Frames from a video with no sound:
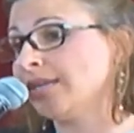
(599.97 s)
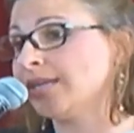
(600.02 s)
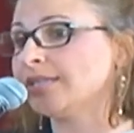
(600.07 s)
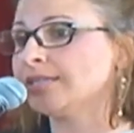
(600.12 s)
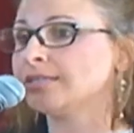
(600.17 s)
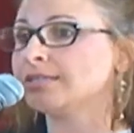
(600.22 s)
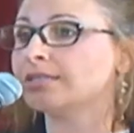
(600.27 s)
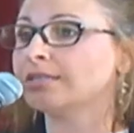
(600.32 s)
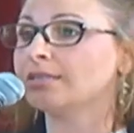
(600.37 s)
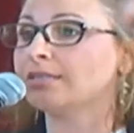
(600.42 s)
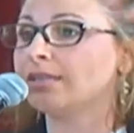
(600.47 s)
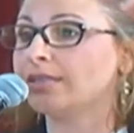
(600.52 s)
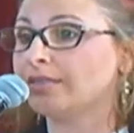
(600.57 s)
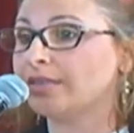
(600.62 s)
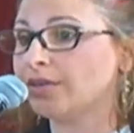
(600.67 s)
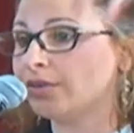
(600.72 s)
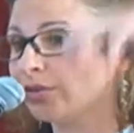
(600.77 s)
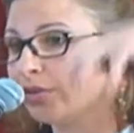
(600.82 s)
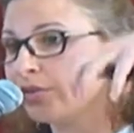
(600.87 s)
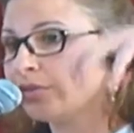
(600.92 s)
that is that
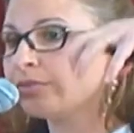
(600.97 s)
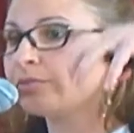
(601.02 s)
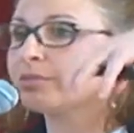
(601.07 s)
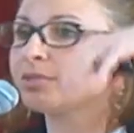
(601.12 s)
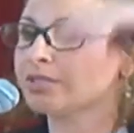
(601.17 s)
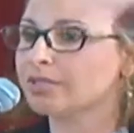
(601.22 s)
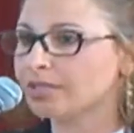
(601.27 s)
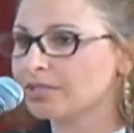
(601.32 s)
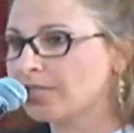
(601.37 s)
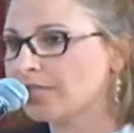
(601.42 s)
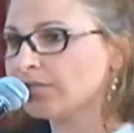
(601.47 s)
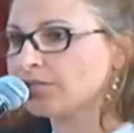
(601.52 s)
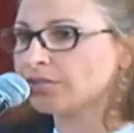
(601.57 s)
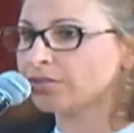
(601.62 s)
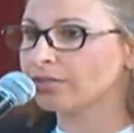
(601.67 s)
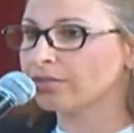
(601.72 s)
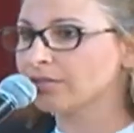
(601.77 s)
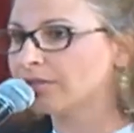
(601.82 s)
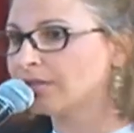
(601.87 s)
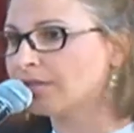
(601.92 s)
the Earth was the
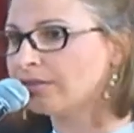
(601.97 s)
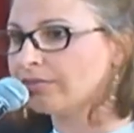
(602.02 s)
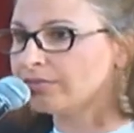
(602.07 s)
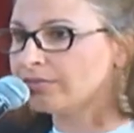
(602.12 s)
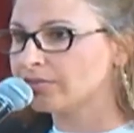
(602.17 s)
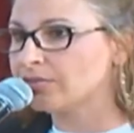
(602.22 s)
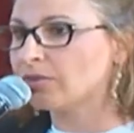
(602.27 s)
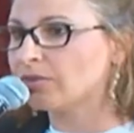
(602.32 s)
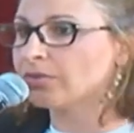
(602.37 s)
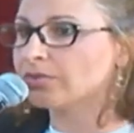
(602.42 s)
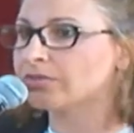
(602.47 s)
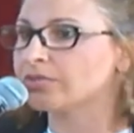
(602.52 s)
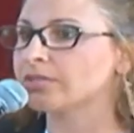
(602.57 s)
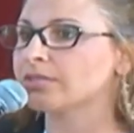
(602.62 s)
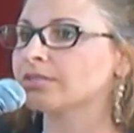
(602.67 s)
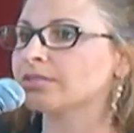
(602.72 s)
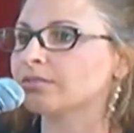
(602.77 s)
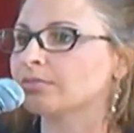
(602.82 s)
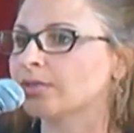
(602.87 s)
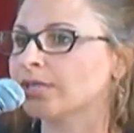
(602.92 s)
center of the solar
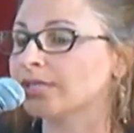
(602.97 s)
system,